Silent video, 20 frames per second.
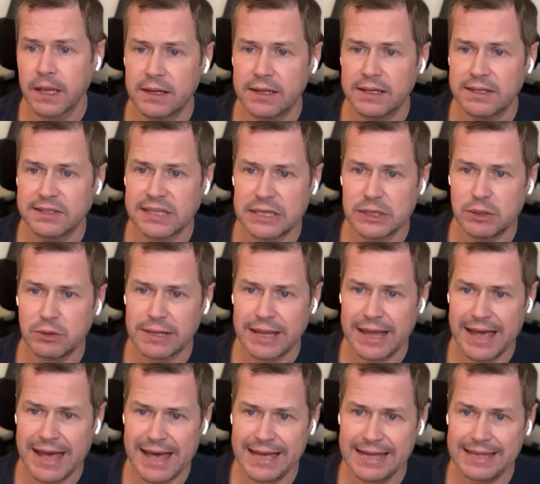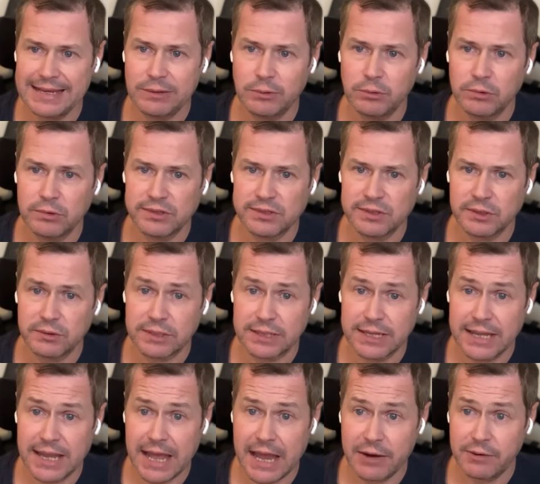is that you can also
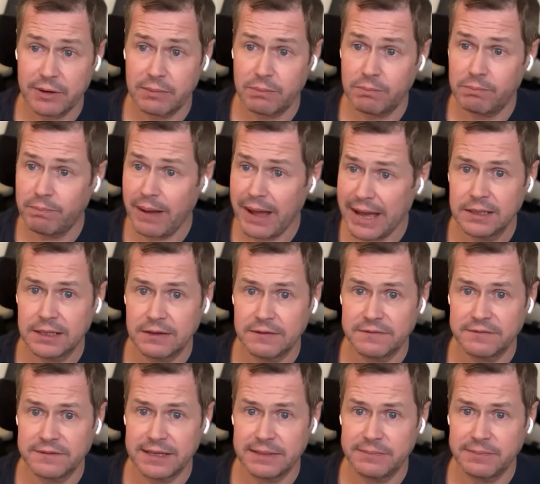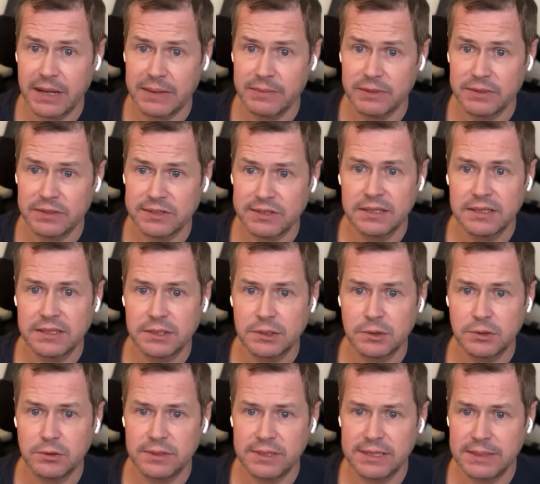carry back gift aid payments
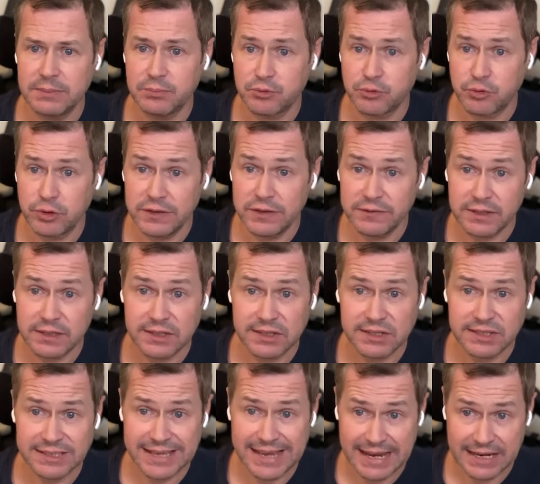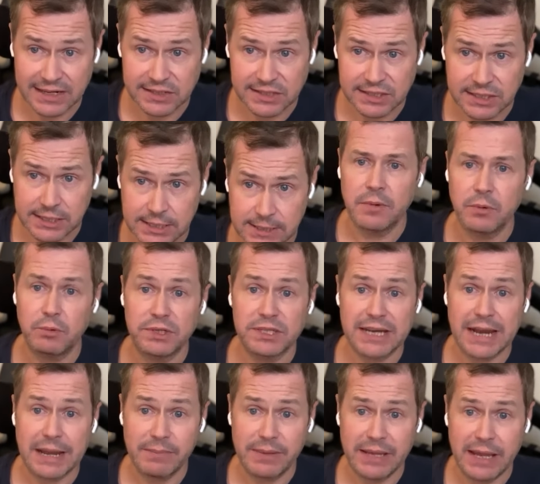to the previous tax year, which
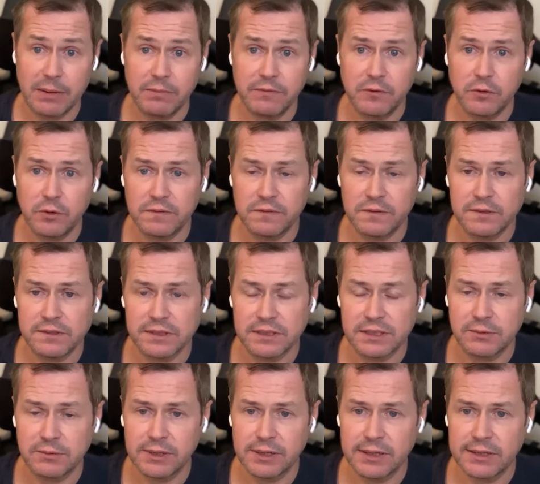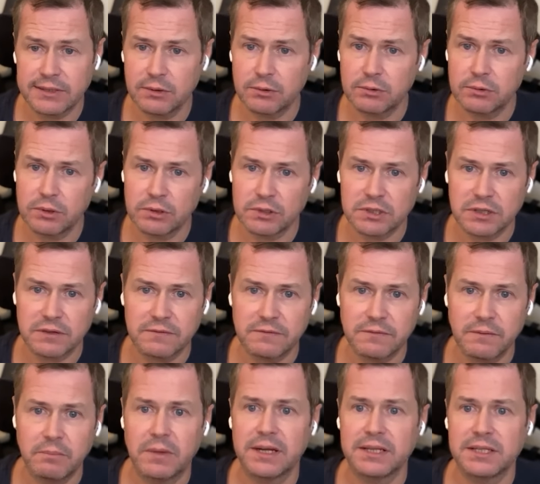can be helpful if you suddenly realize, oh gosh,
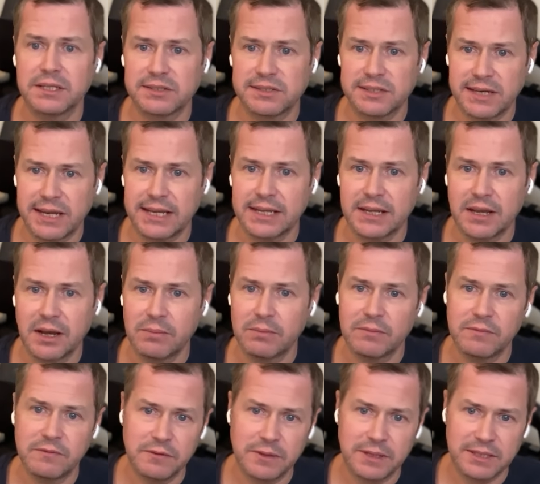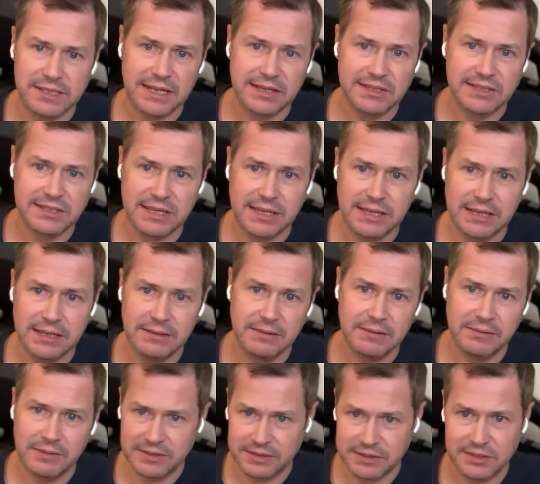my adjusted net income for the tax year
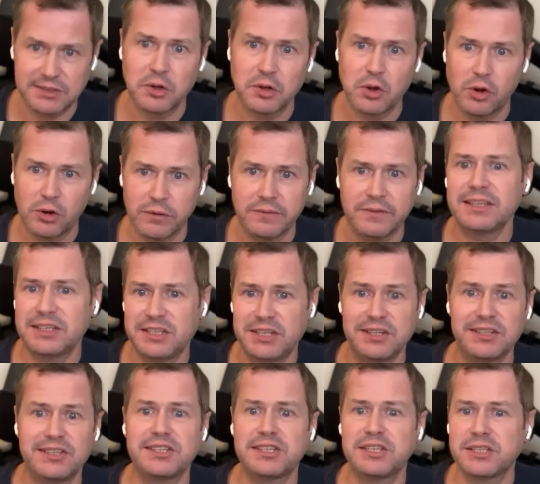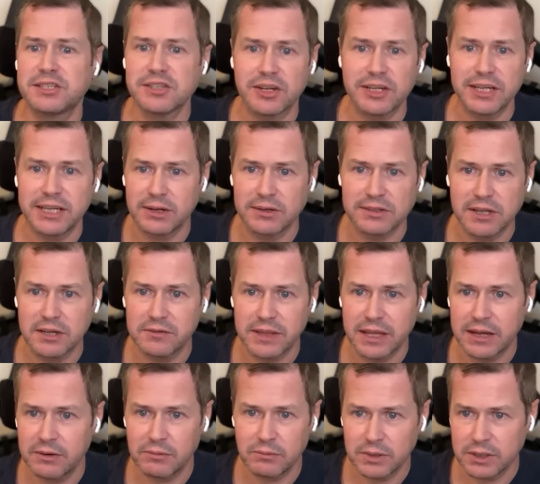that's just gone just slightly goes over
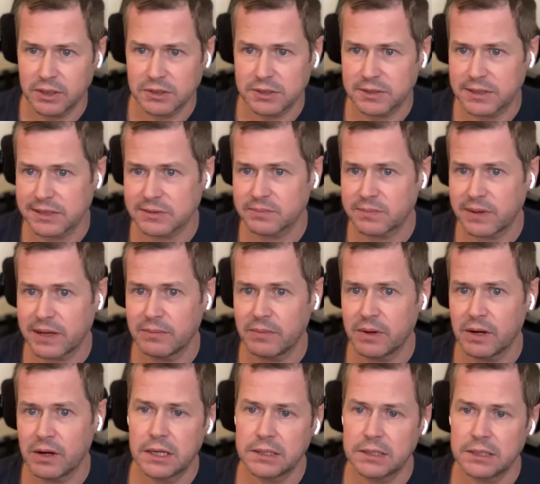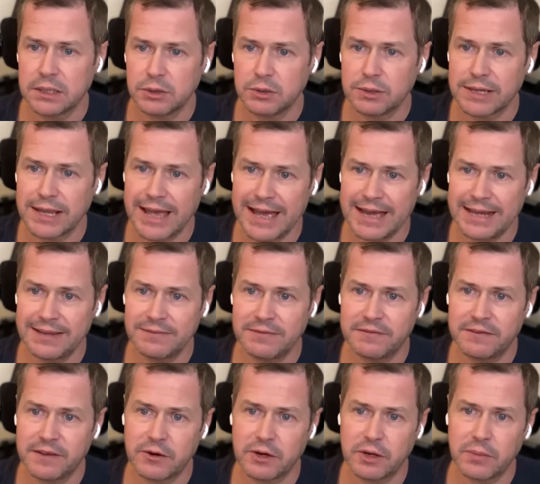that £100,000 mark. You can in
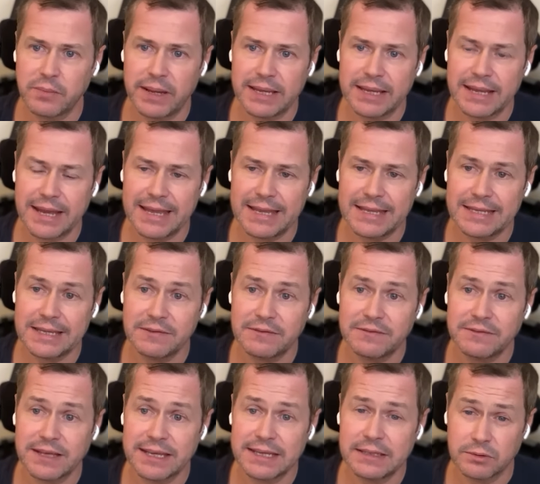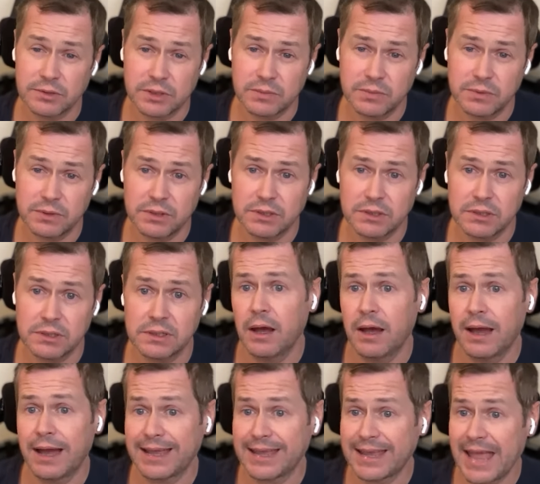theory make a gift aid contribution
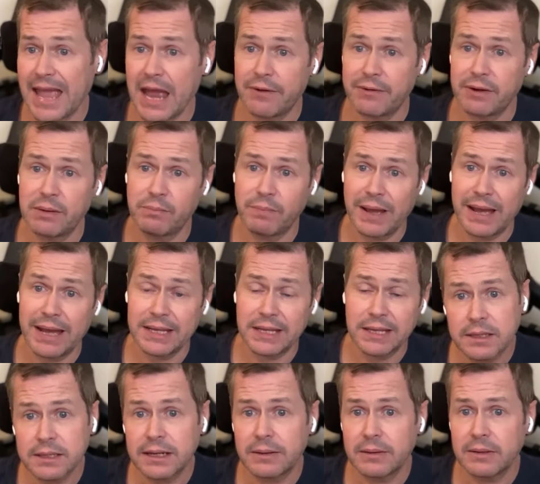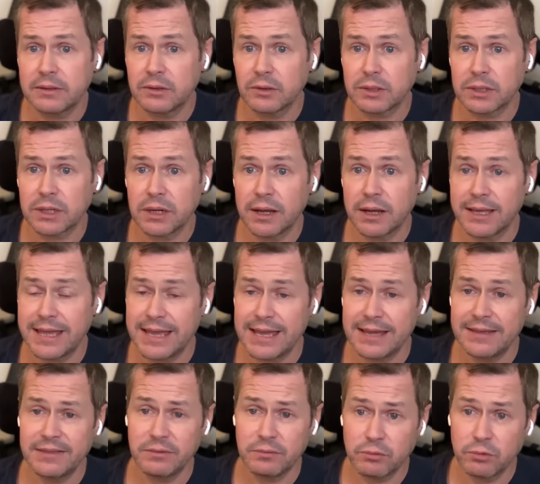and carry it back. Not going to lie
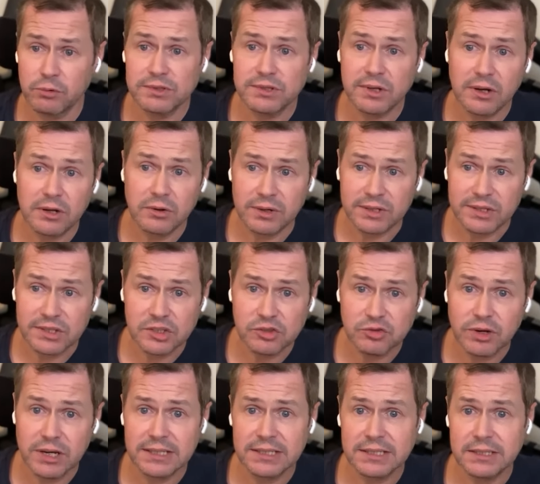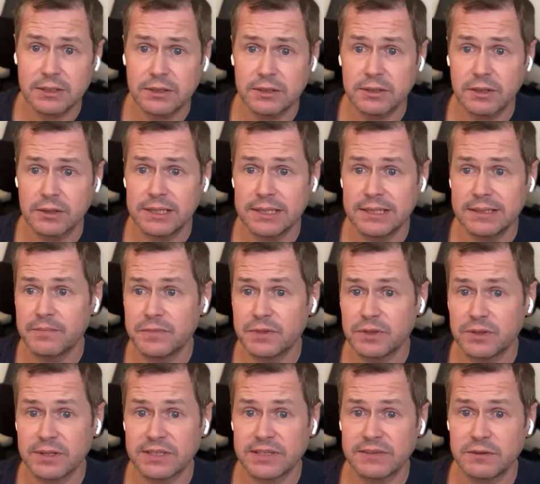here, the rules are quite strict. You can only
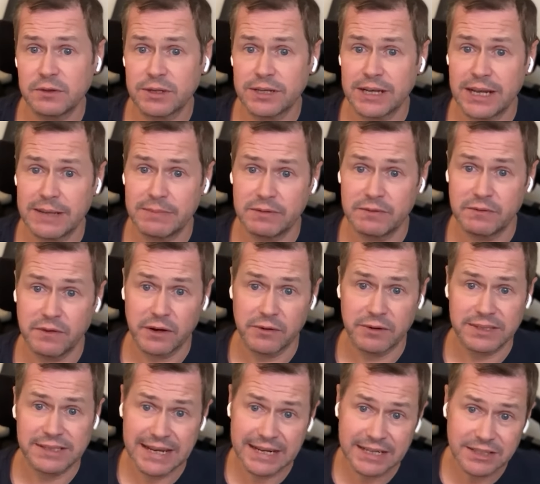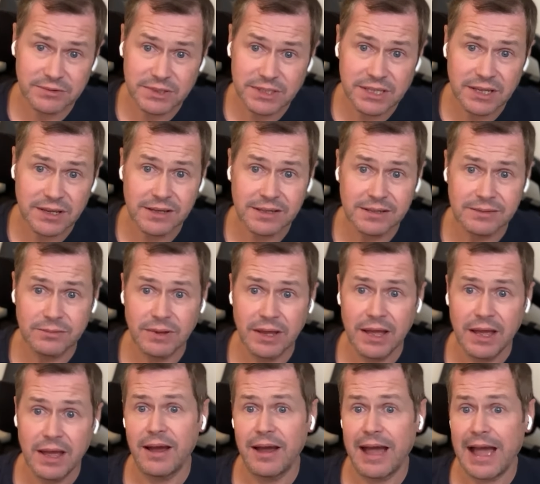do this if you claim it via a tax return,
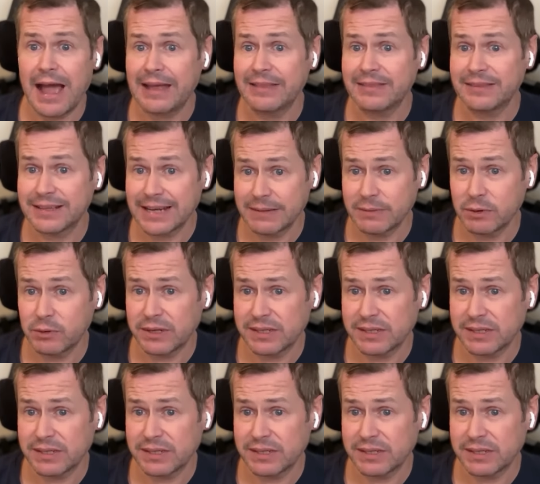and claim it when